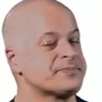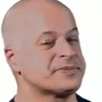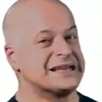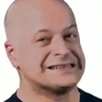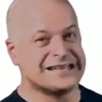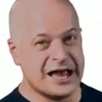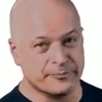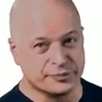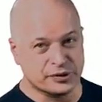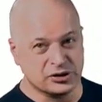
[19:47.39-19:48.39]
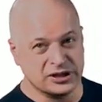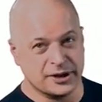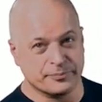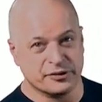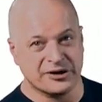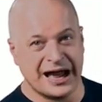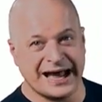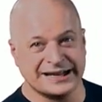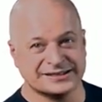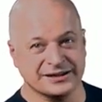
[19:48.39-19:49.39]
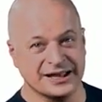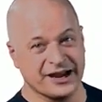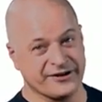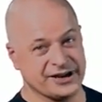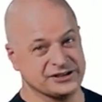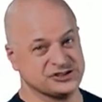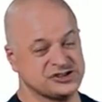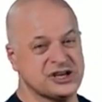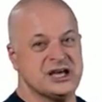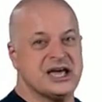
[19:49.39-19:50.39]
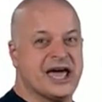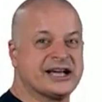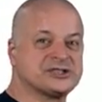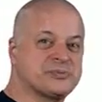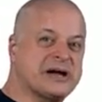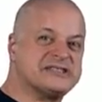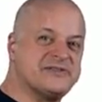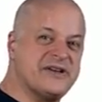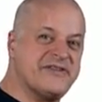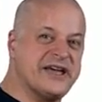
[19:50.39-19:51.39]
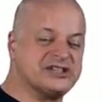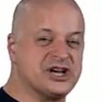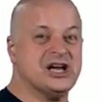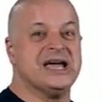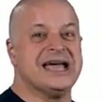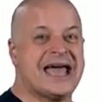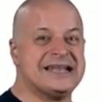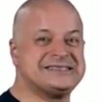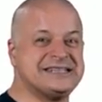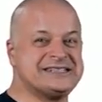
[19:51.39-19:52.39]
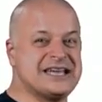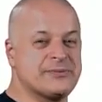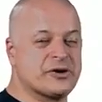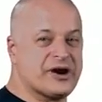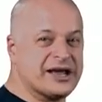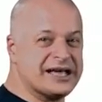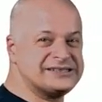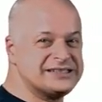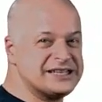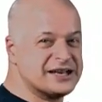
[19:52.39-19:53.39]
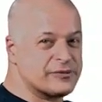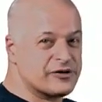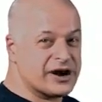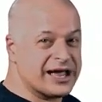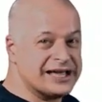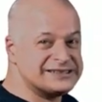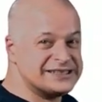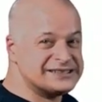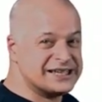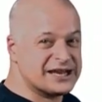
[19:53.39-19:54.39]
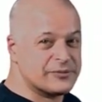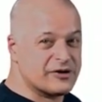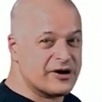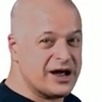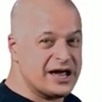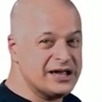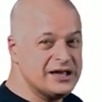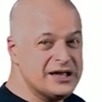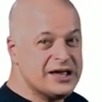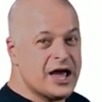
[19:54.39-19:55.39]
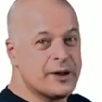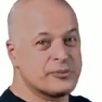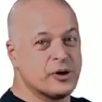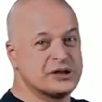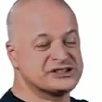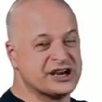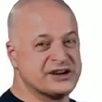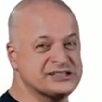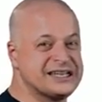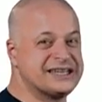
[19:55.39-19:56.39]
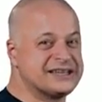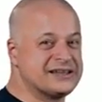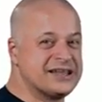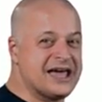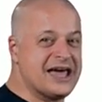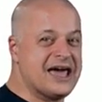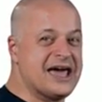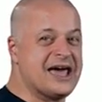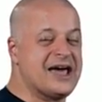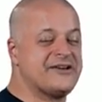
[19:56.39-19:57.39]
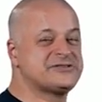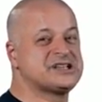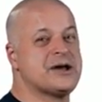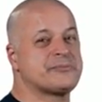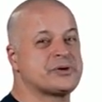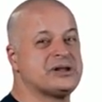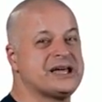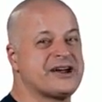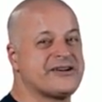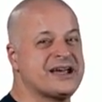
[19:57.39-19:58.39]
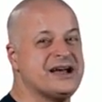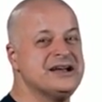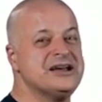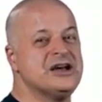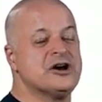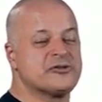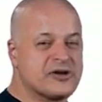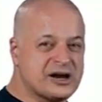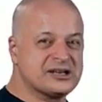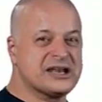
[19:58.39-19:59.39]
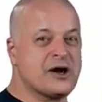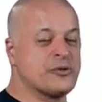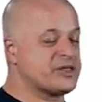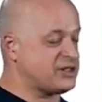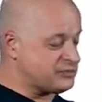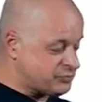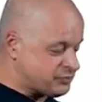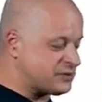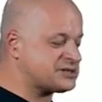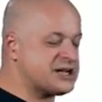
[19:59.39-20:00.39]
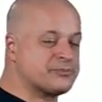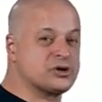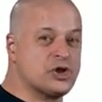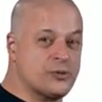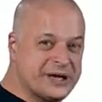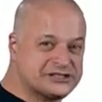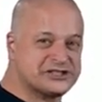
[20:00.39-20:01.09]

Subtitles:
The temporal and parietal areas. Expressive aphasia. Head CT, MRI, head CT and MRI, head CT and MRI. And Broca's areas in the left temporal area, Front, now where the temporal lobe hits the